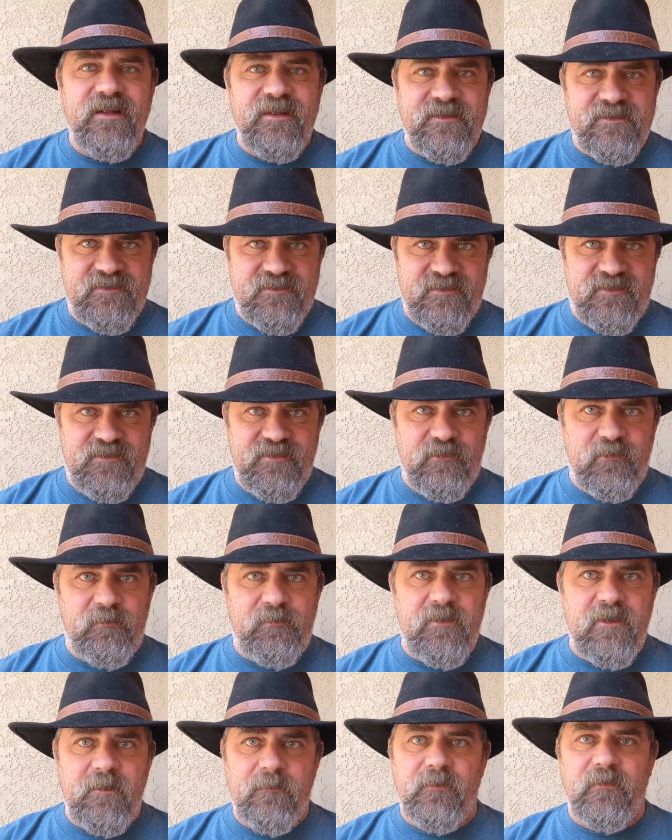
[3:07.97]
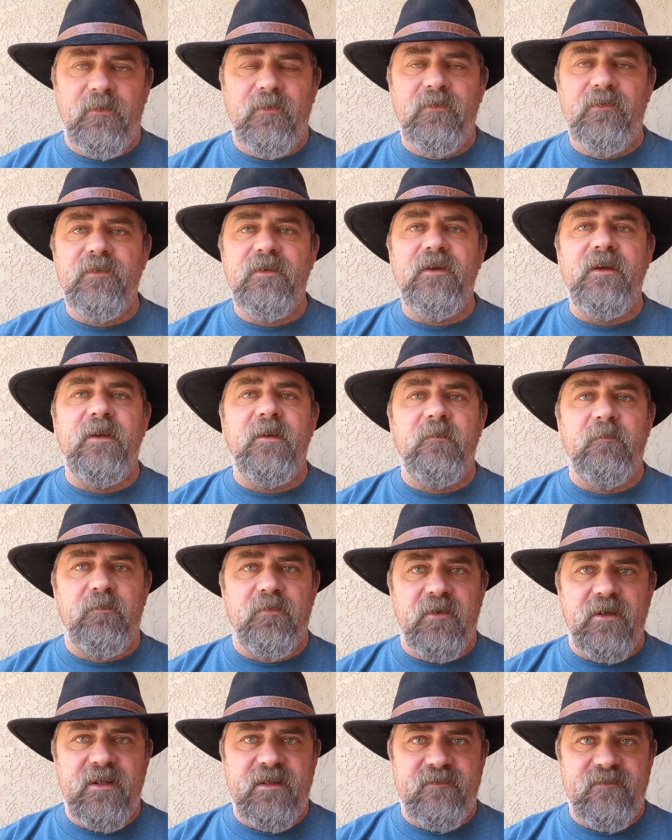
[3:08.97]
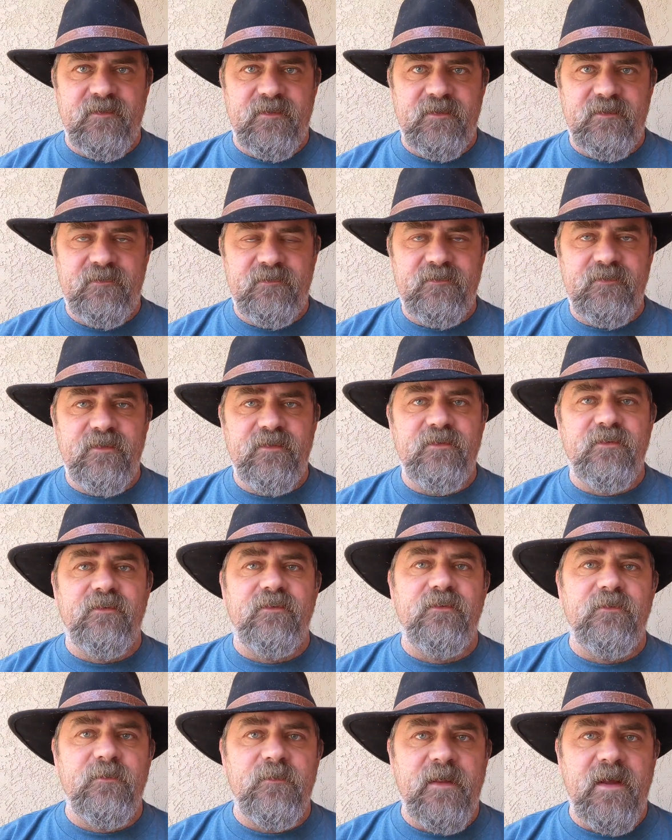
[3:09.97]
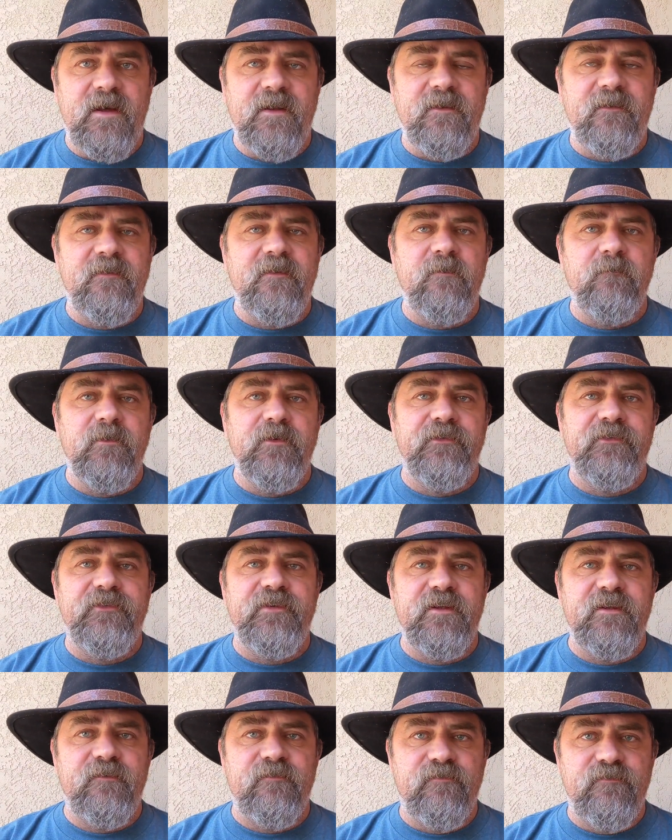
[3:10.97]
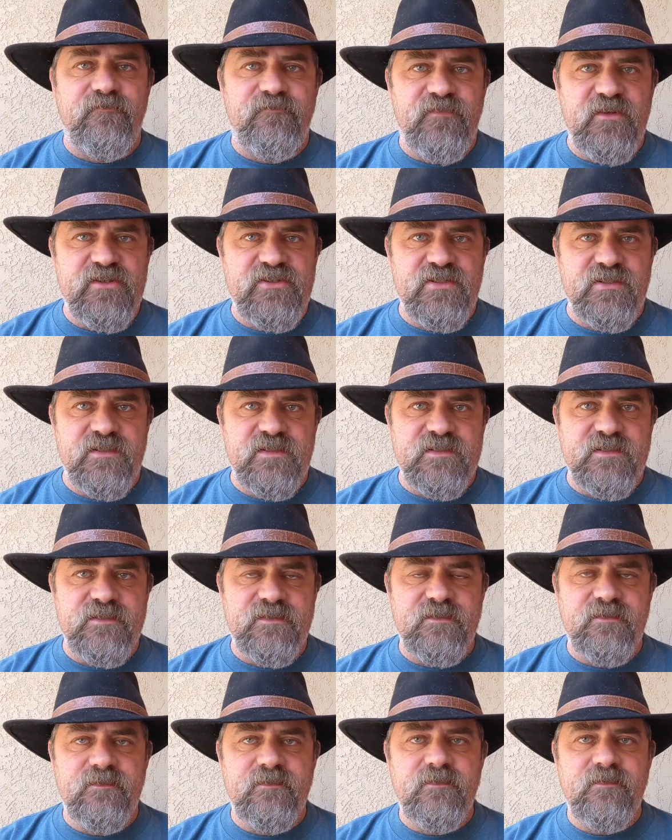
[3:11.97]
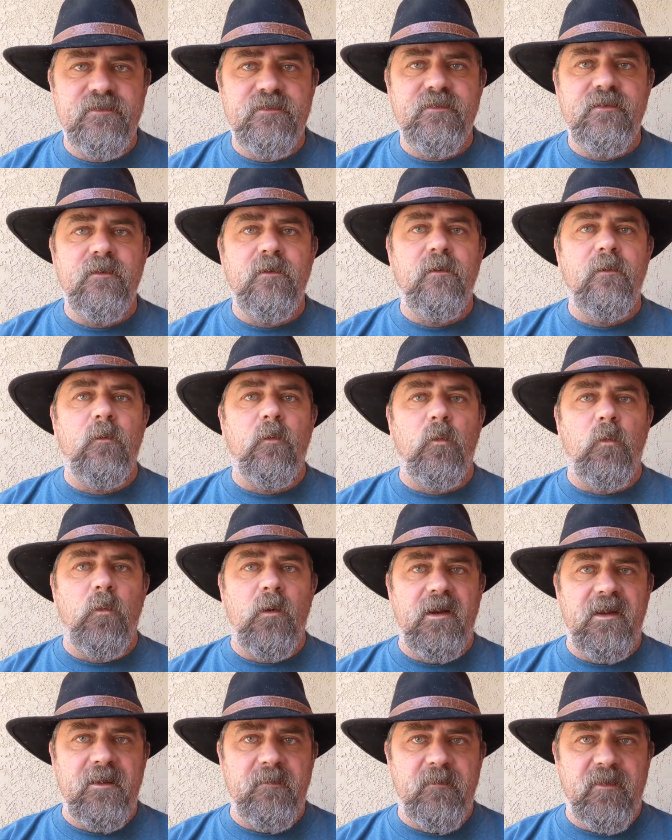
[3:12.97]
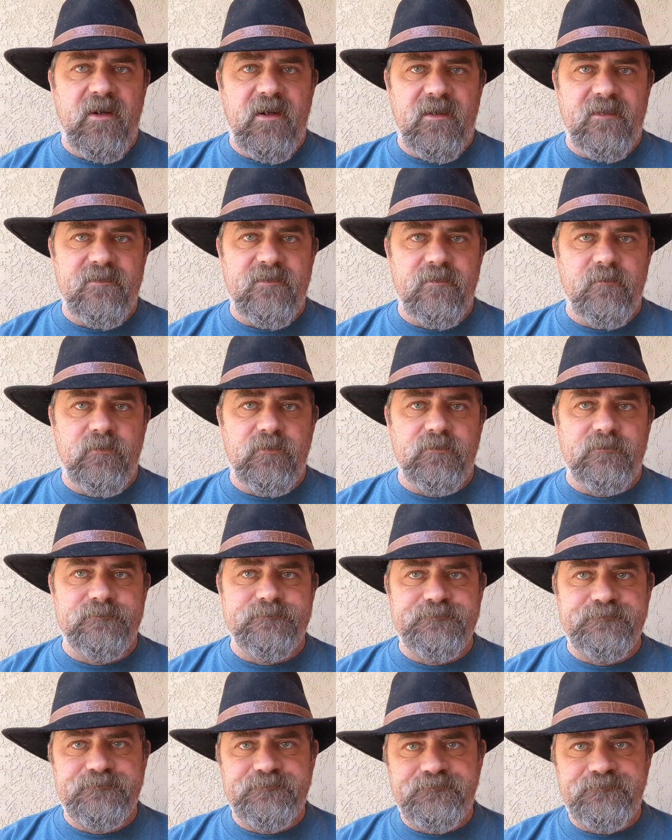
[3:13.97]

It's to kill people and break things, and to do that in the most efficient way possible.